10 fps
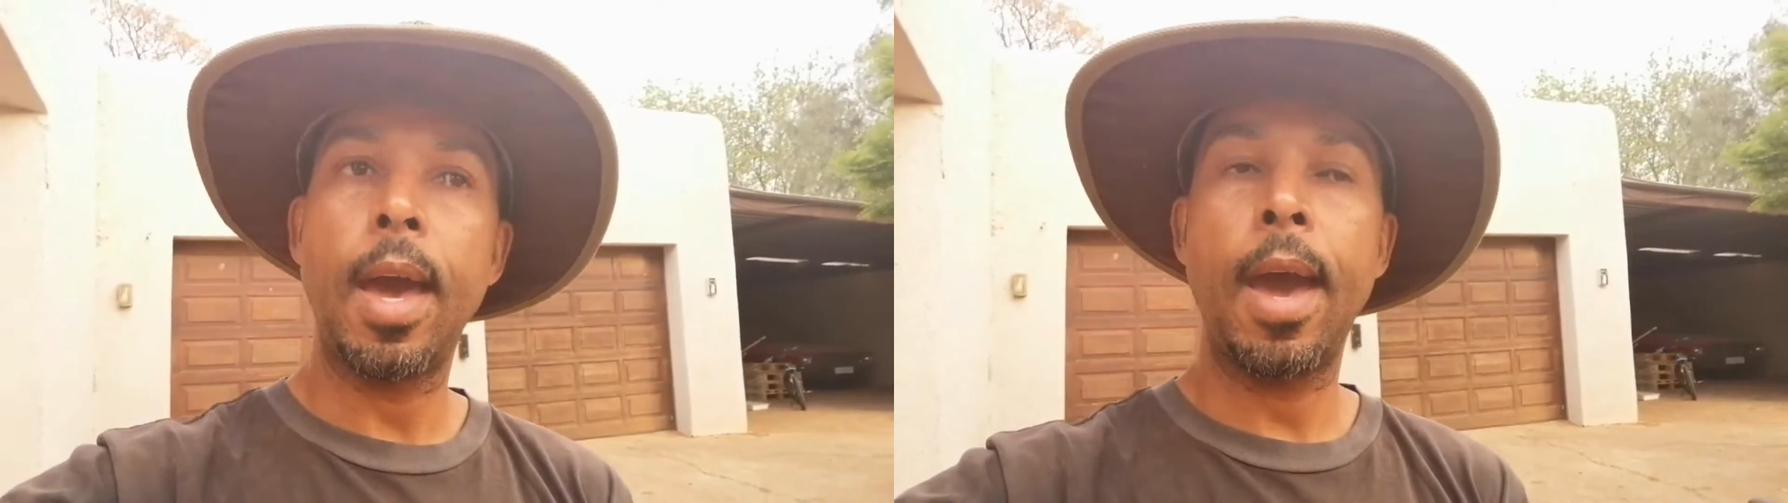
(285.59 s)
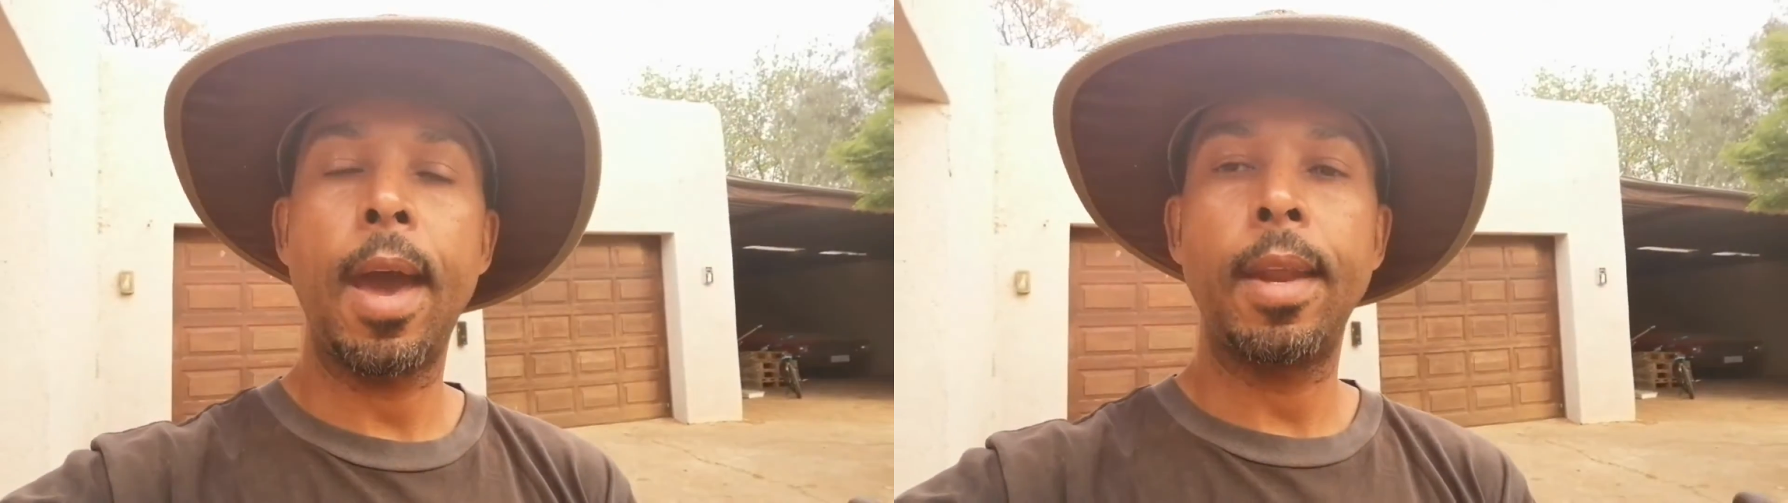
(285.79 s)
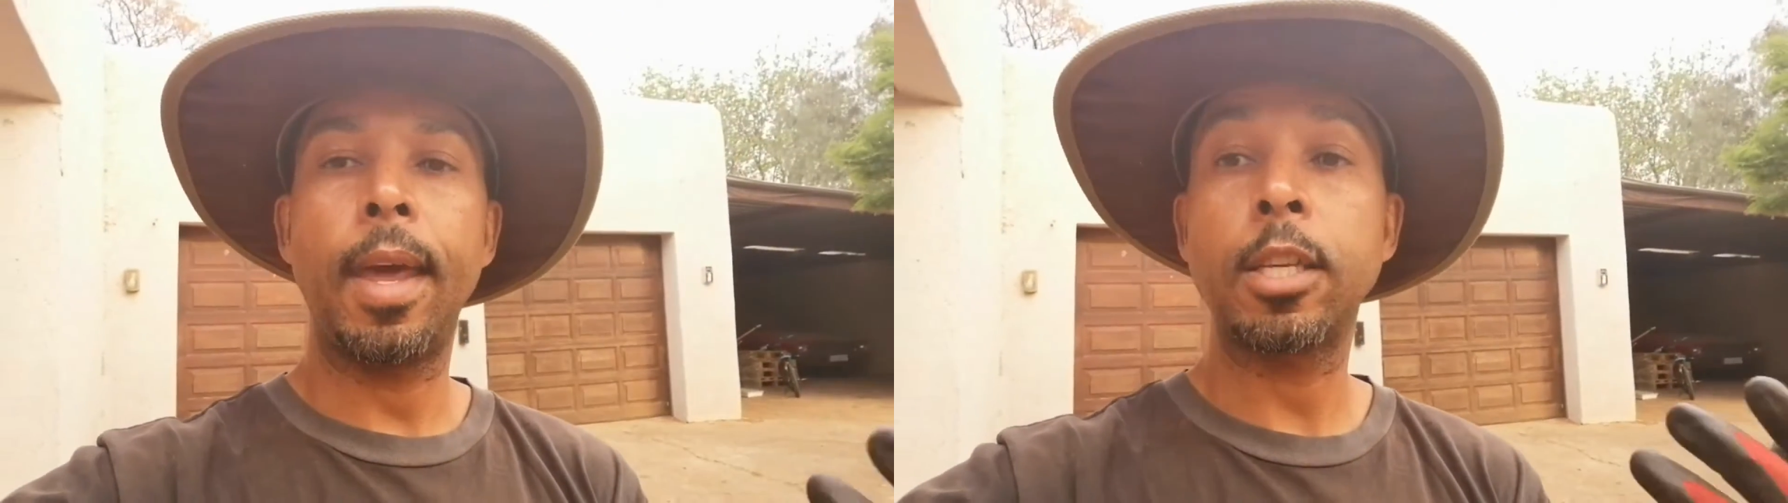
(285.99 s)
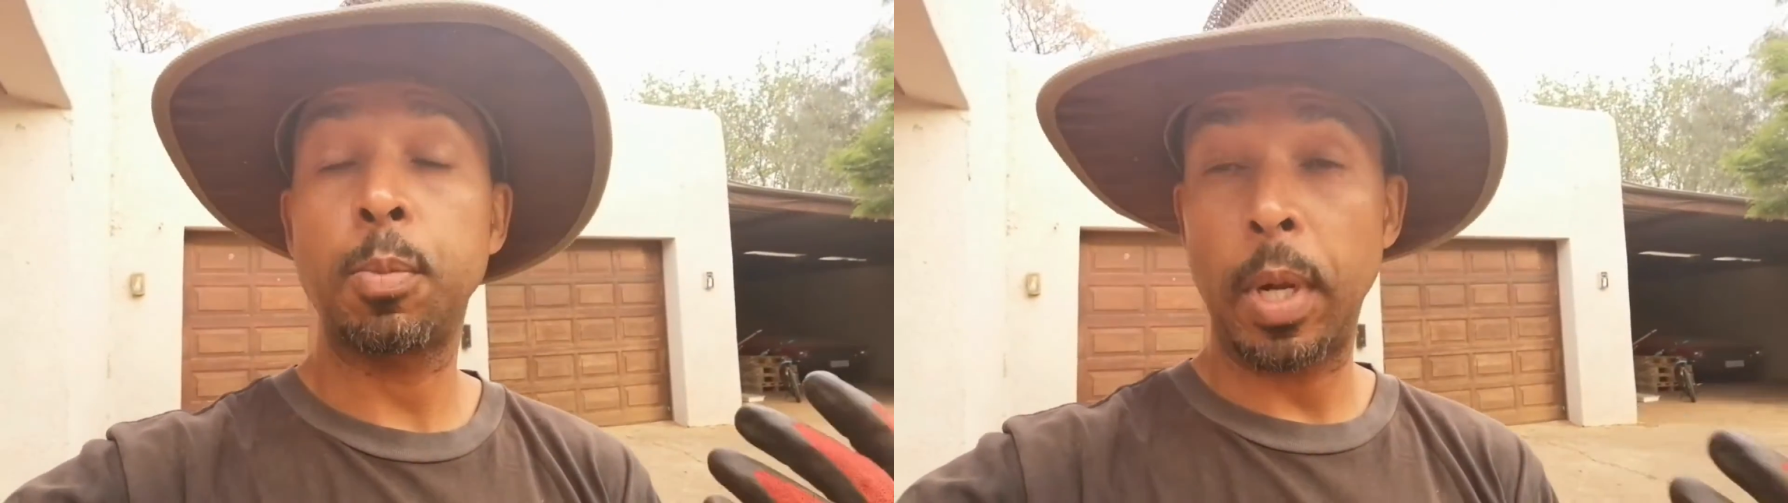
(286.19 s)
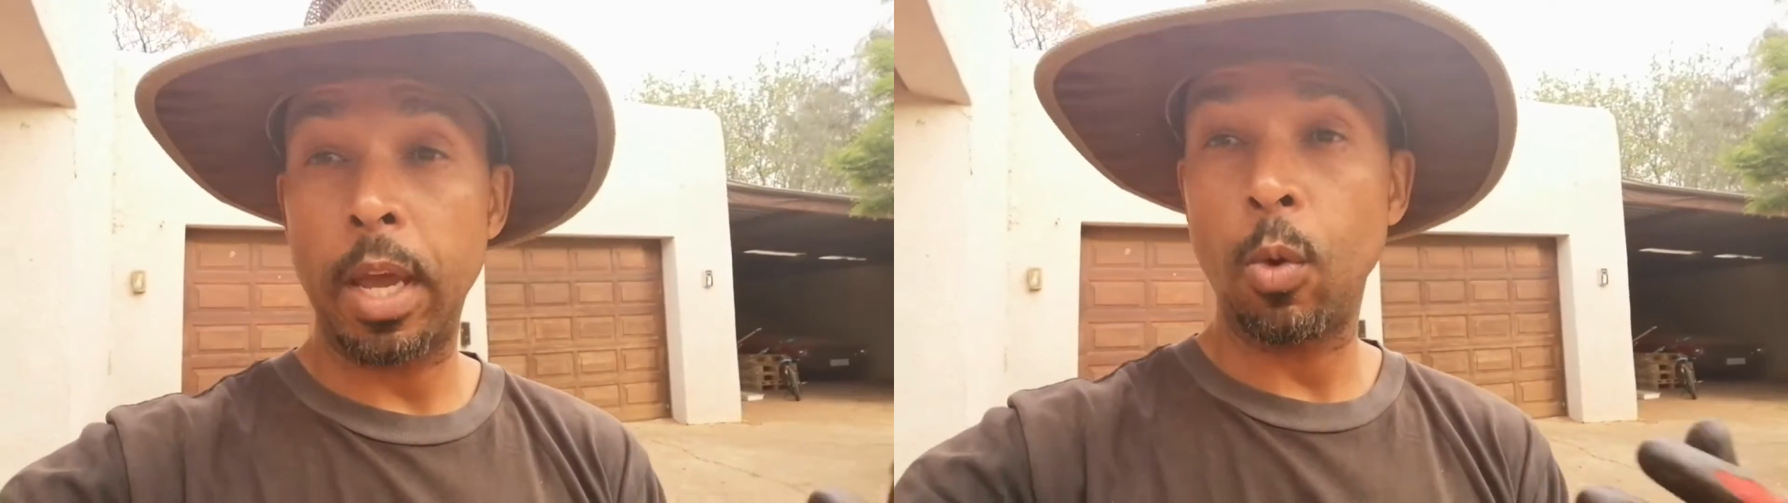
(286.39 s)
and
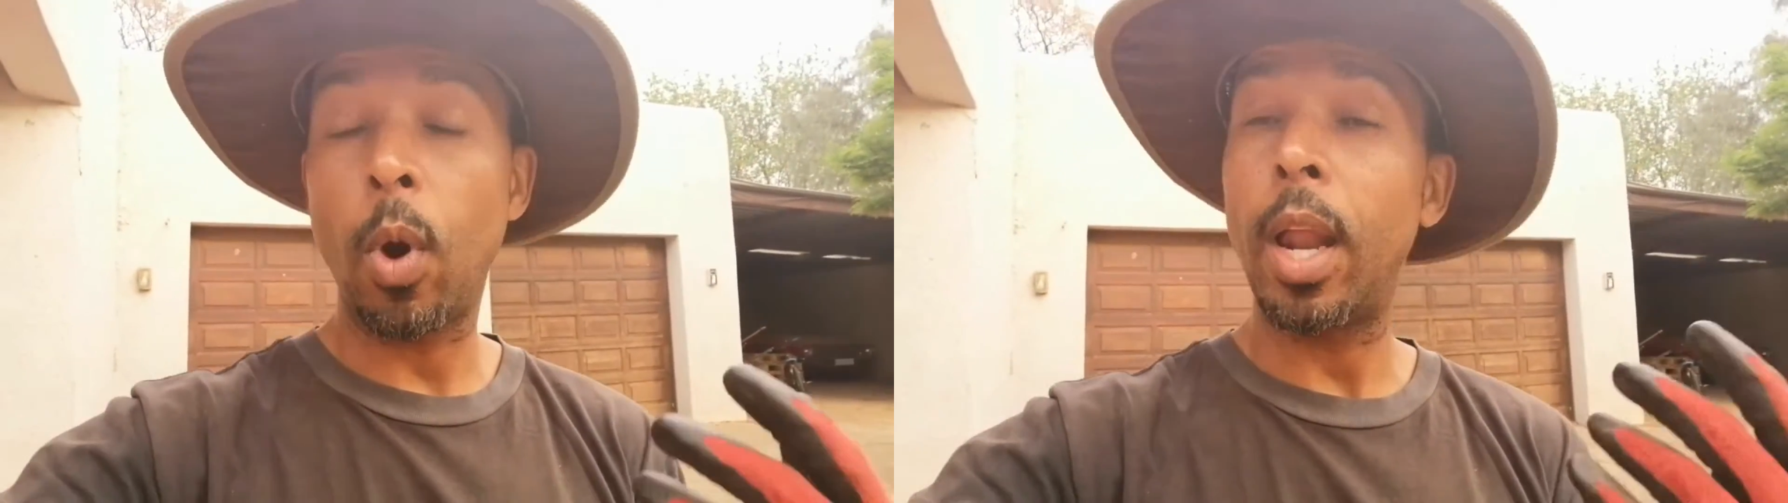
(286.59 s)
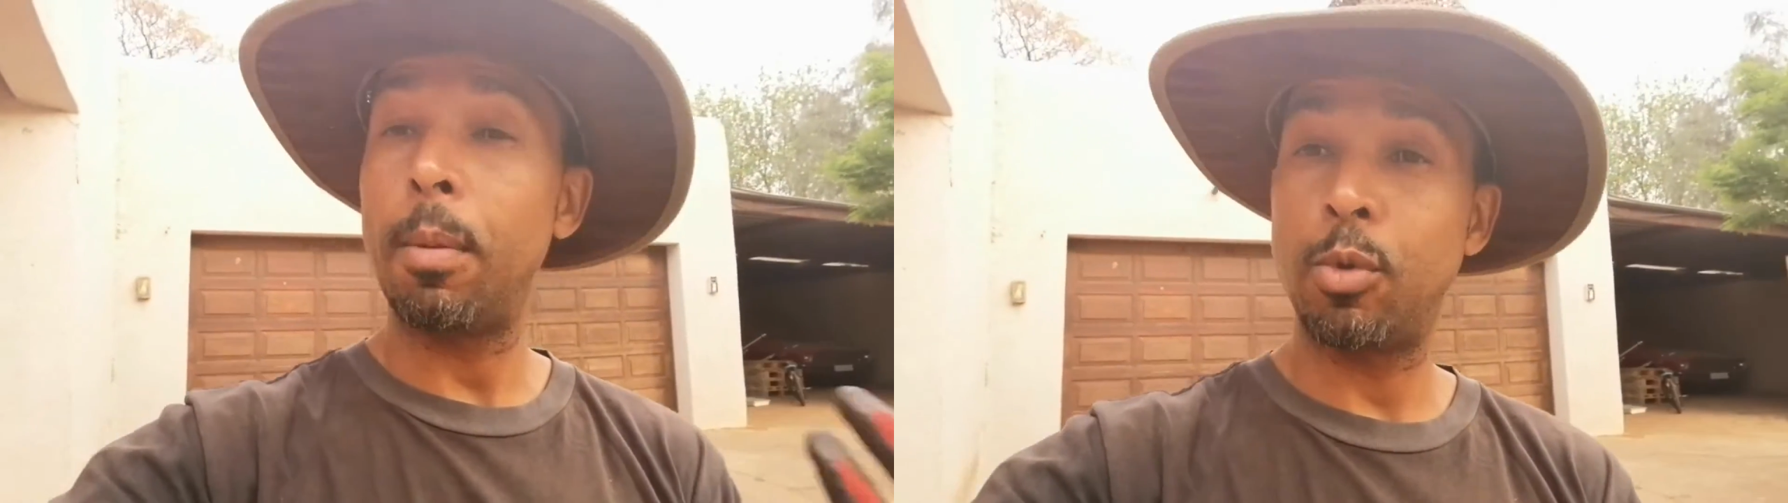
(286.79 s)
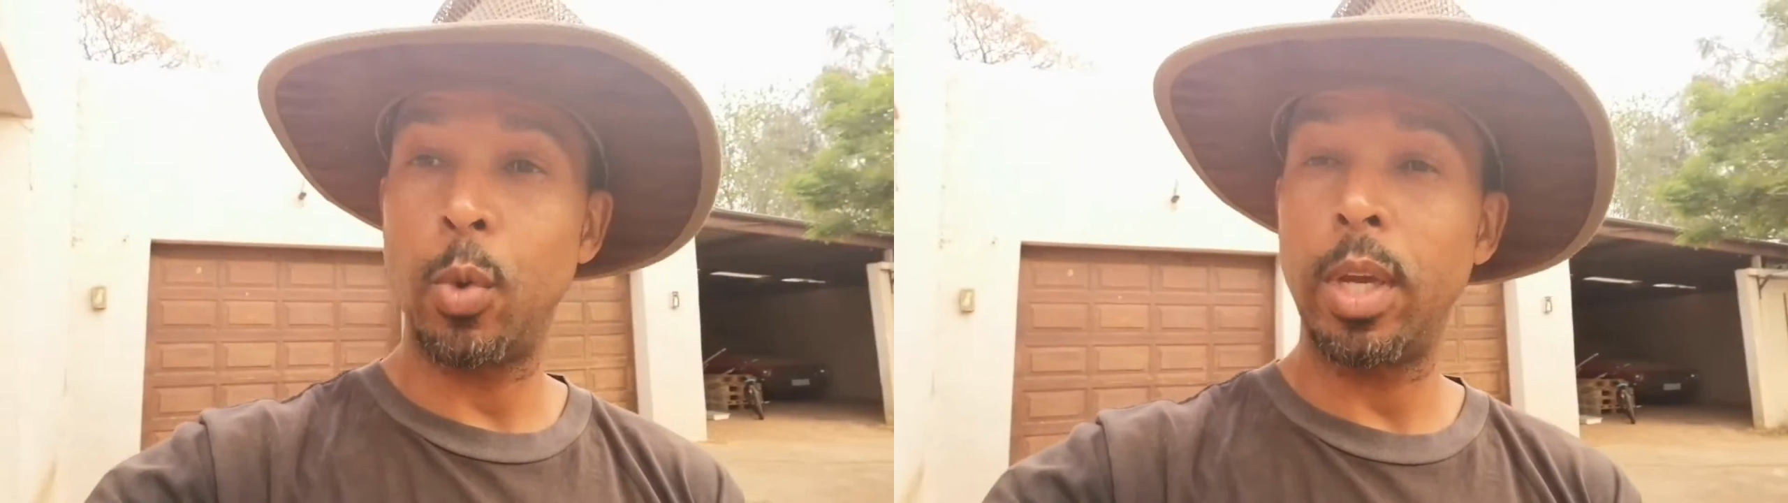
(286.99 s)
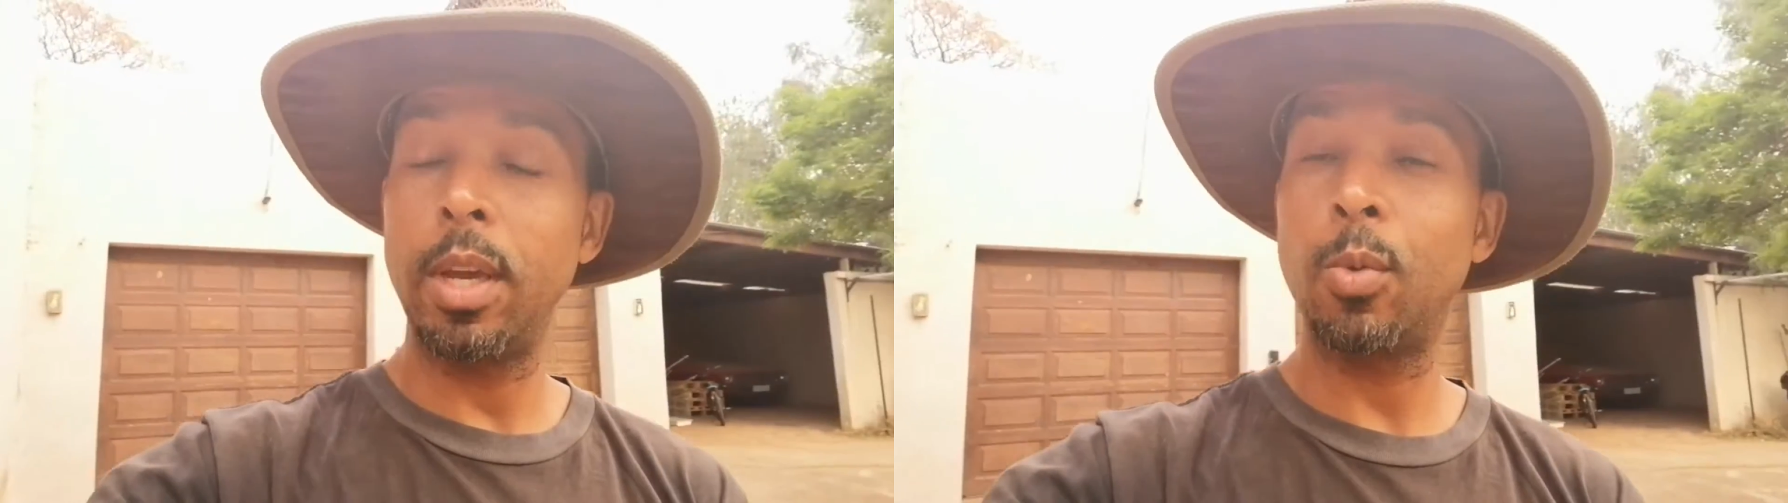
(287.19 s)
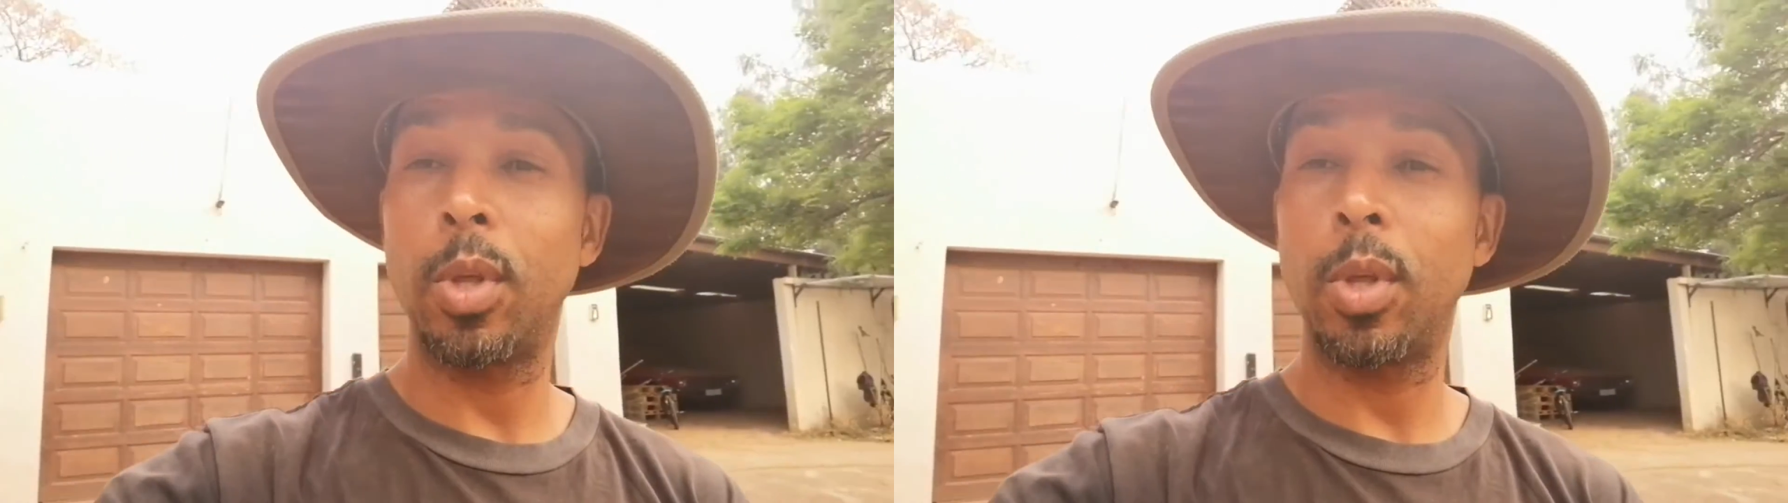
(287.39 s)
explain while I'm doing it.